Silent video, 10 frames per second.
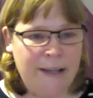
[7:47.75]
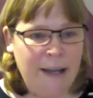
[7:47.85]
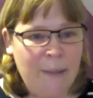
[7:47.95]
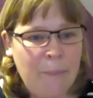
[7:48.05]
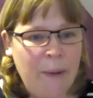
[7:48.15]

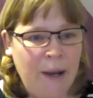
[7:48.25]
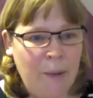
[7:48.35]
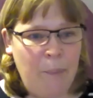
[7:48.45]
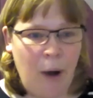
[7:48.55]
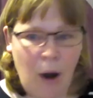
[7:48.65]
Olympic
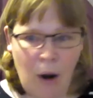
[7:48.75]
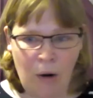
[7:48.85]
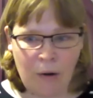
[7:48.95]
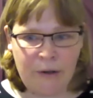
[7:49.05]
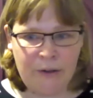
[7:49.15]

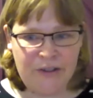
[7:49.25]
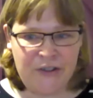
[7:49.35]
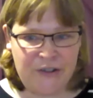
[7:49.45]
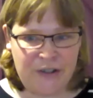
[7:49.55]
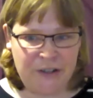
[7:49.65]
Park
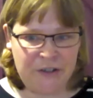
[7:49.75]
stunt.